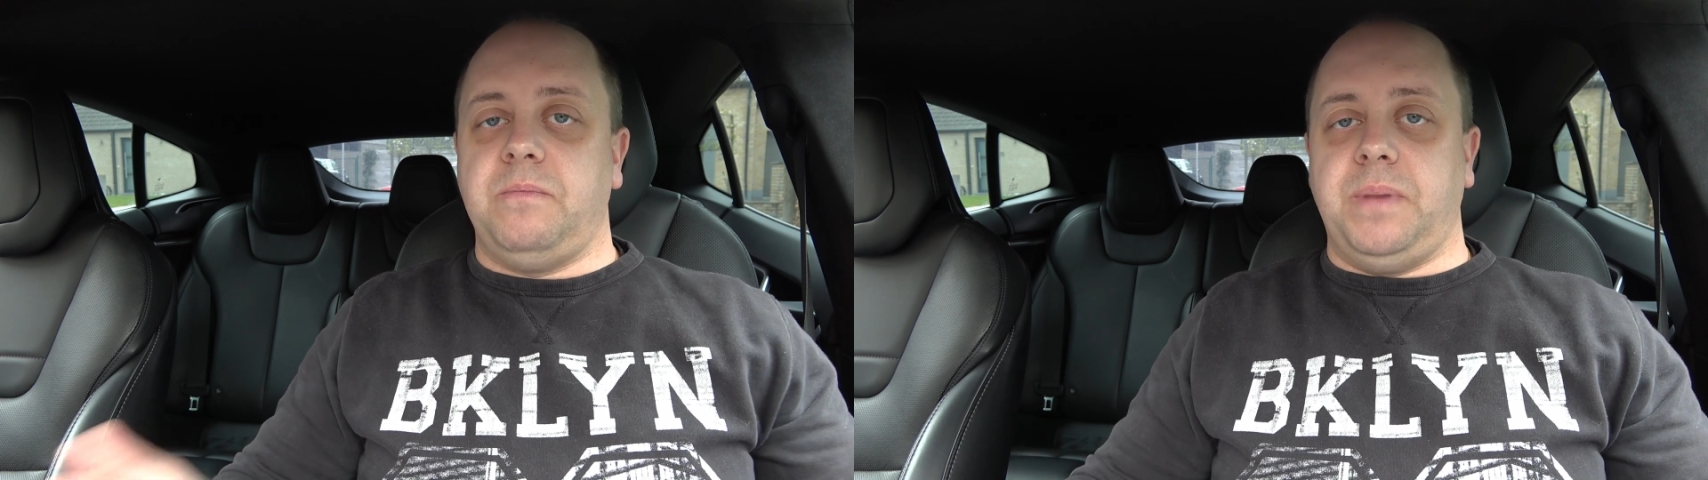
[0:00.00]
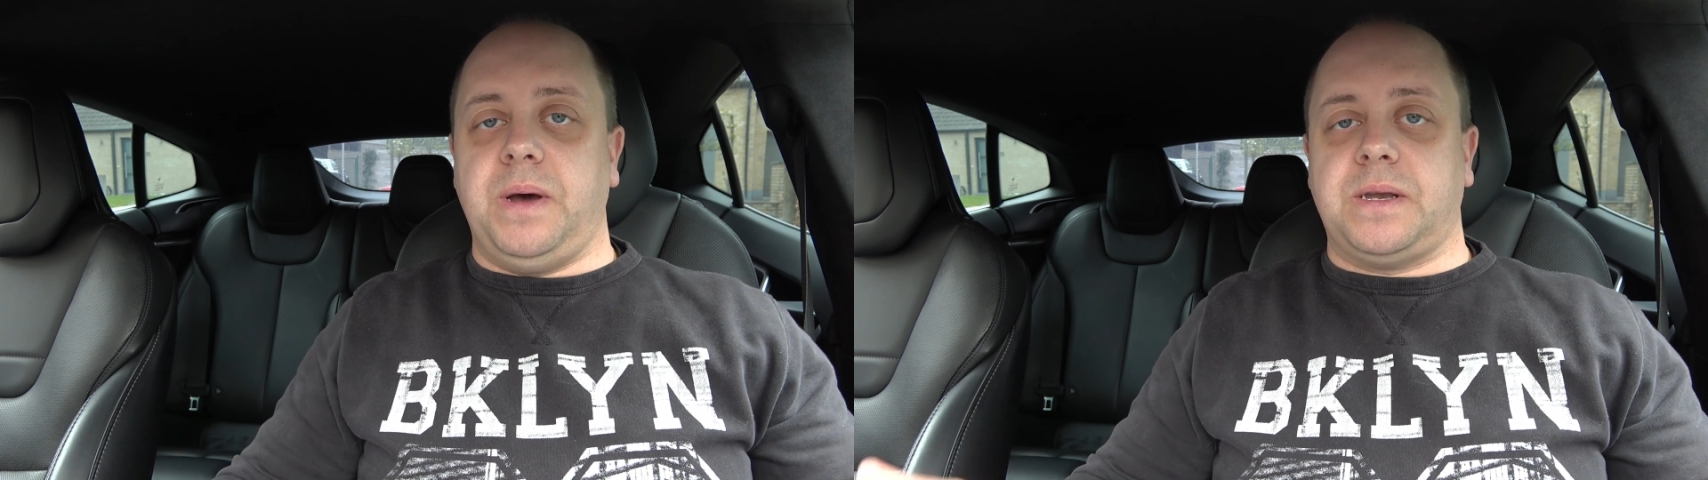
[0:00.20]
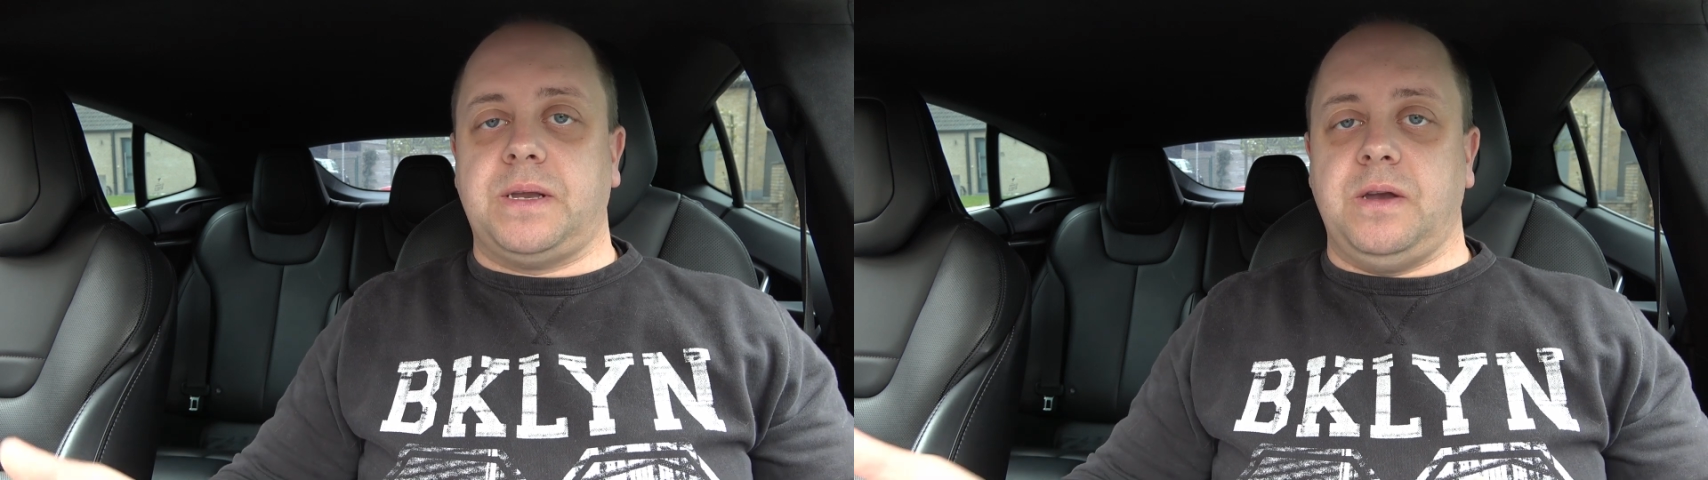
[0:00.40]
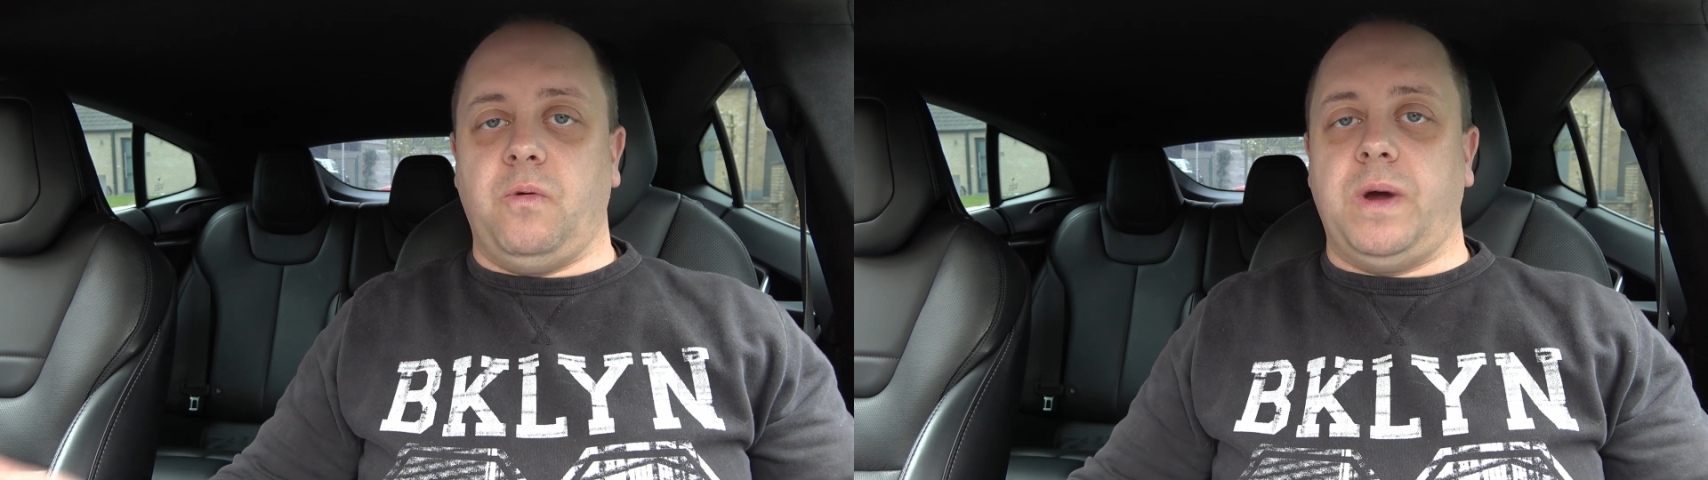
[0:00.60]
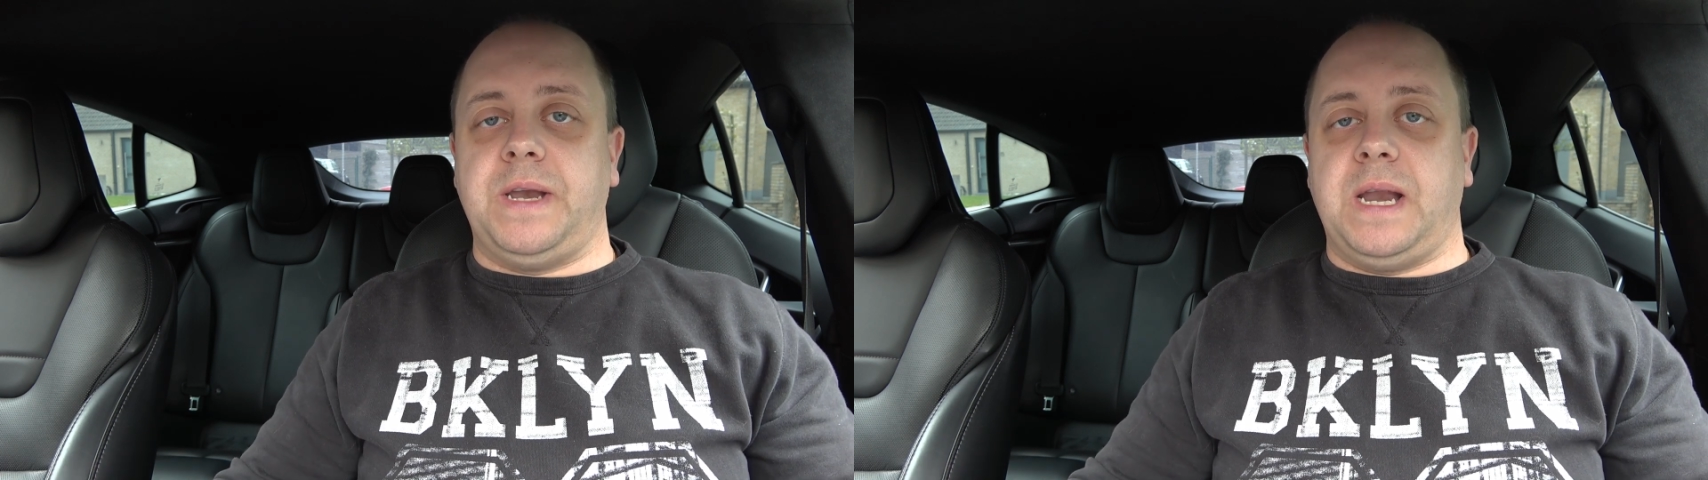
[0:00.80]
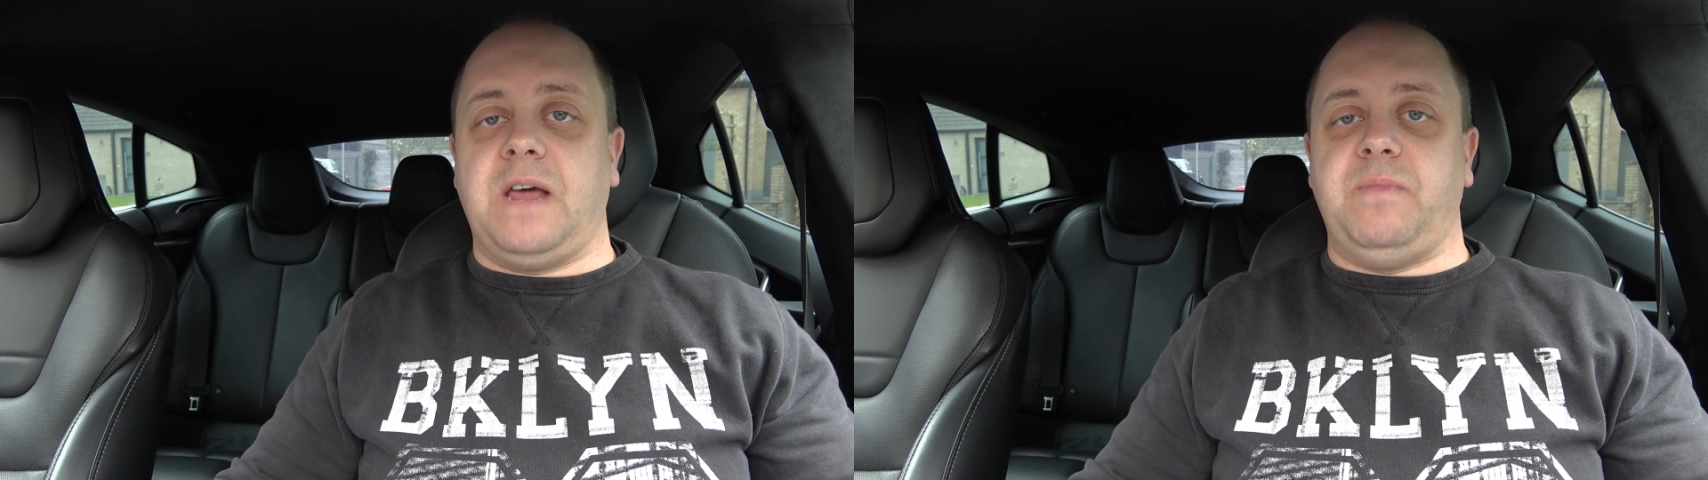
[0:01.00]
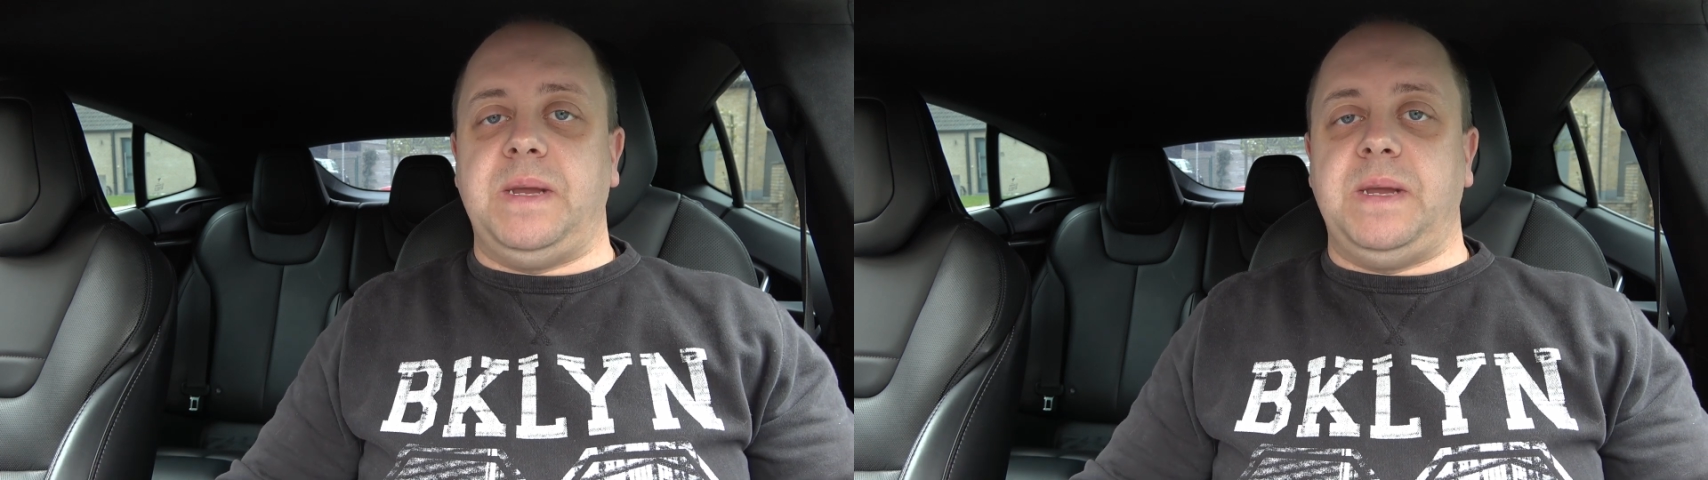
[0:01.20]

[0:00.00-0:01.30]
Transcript: but the one that I've